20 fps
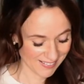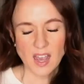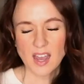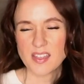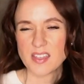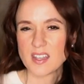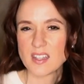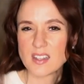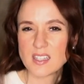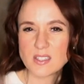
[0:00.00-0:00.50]
I
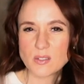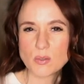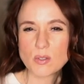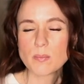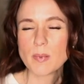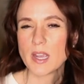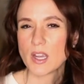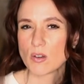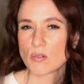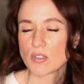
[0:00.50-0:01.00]
think these
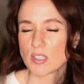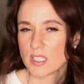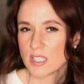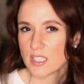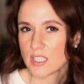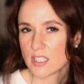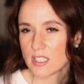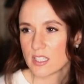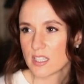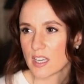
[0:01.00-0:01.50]
would make really
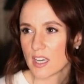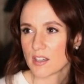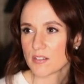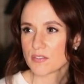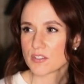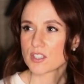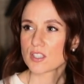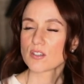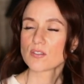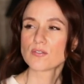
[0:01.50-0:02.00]
good
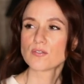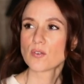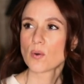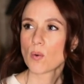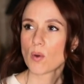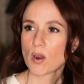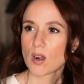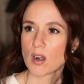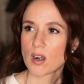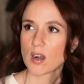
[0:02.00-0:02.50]
gifts
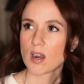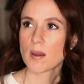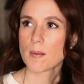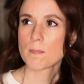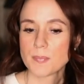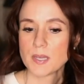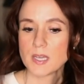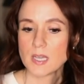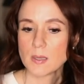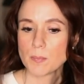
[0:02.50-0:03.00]
for
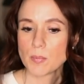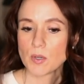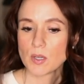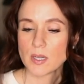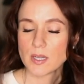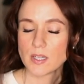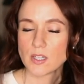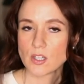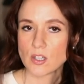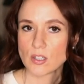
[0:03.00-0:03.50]
people
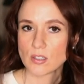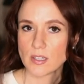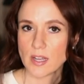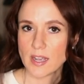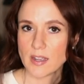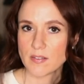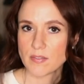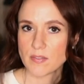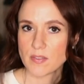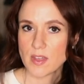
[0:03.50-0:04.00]
in your
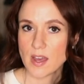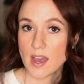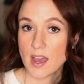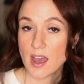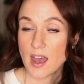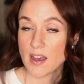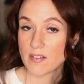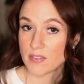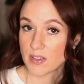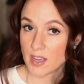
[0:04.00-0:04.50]
life that
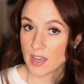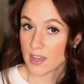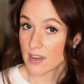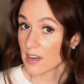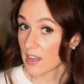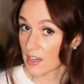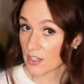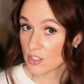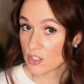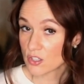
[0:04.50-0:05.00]
have had
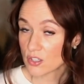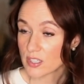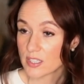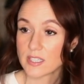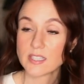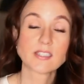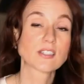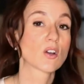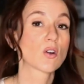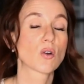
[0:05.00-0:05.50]

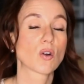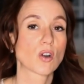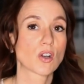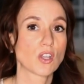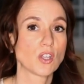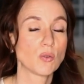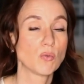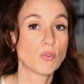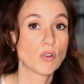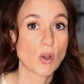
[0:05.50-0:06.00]
injuries or
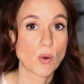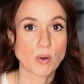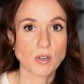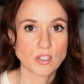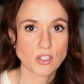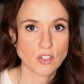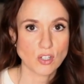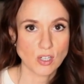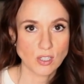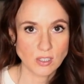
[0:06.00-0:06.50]
you know are
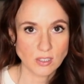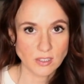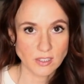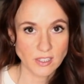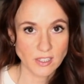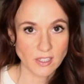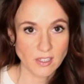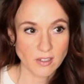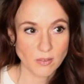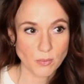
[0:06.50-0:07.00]

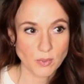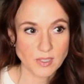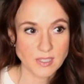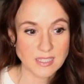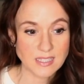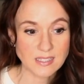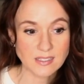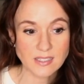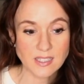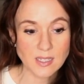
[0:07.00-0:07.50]
struggling with
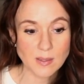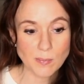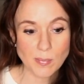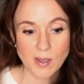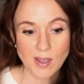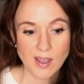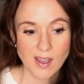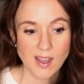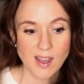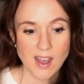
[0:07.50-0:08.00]
sleep.
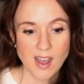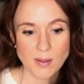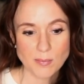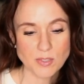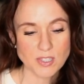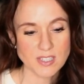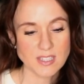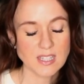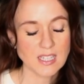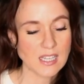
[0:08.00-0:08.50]
I'm
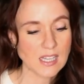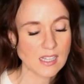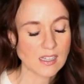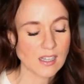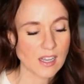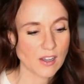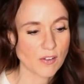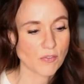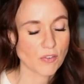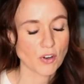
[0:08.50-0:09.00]
just thinking
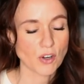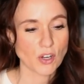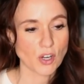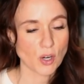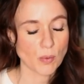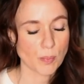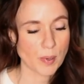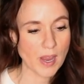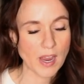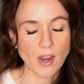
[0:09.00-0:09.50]
like for
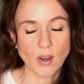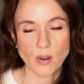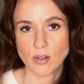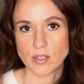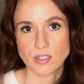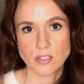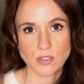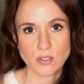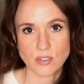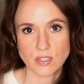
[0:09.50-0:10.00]
your
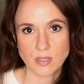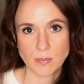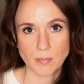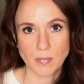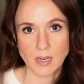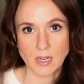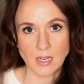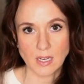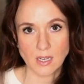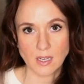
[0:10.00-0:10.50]
parents or
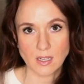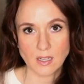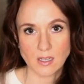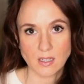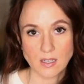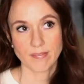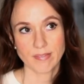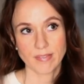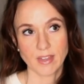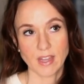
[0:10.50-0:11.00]
somebody,
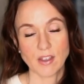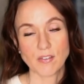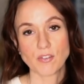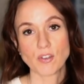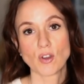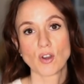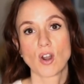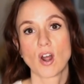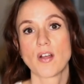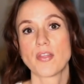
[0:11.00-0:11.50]
if
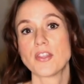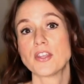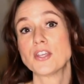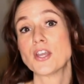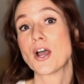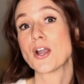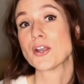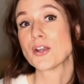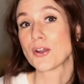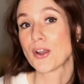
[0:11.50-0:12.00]
you're on the
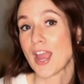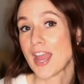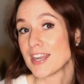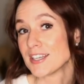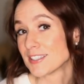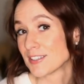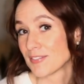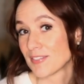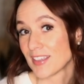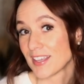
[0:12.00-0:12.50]
younger
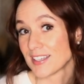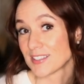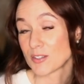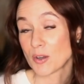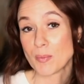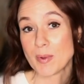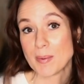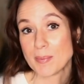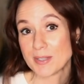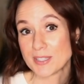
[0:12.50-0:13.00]
end of things,
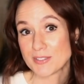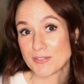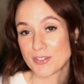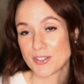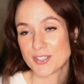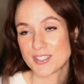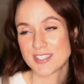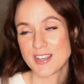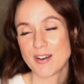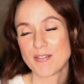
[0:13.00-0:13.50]
or maybe it's for
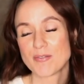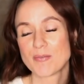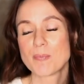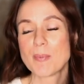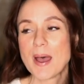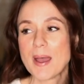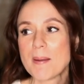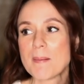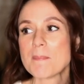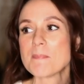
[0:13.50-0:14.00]
yourself.
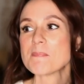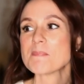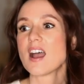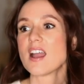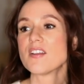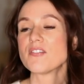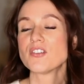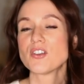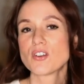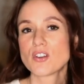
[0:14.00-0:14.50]
But
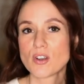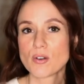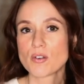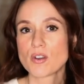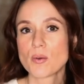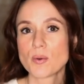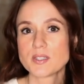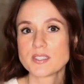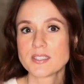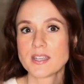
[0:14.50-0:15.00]
if you don't
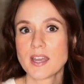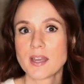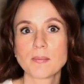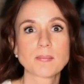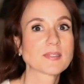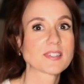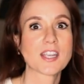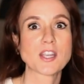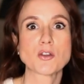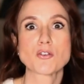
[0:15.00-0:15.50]
know what to
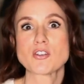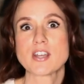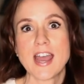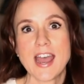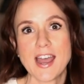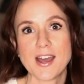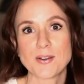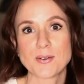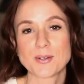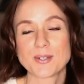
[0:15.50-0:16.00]
get, say your
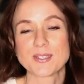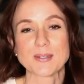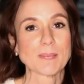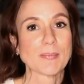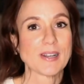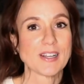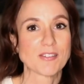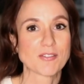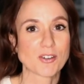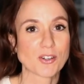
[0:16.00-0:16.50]
dad or
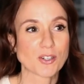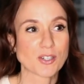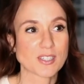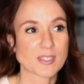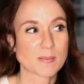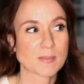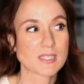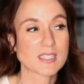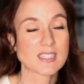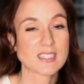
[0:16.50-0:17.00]
somebody for
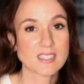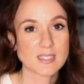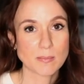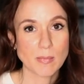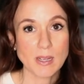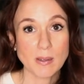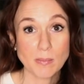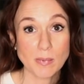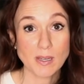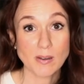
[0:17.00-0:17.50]
Christmas, this
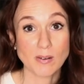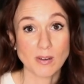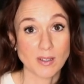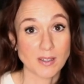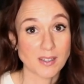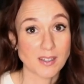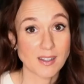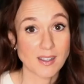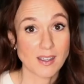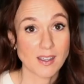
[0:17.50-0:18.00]
might be
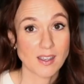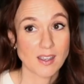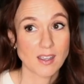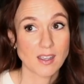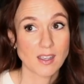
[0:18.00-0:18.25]
really